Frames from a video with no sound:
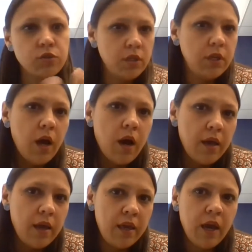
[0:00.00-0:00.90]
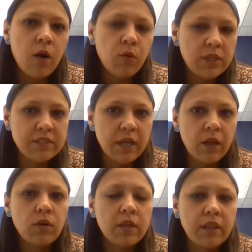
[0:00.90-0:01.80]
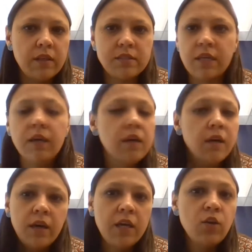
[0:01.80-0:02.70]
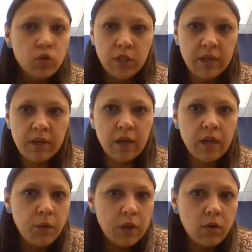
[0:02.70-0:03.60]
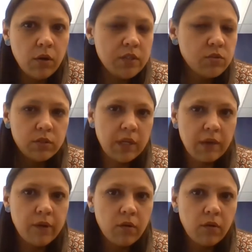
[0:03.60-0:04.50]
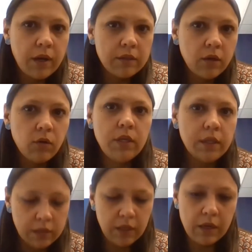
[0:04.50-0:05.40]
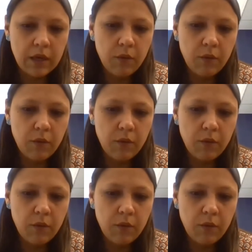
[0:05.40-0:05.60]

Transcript: we have one version of the facts and the state that says it has nothing to do with that.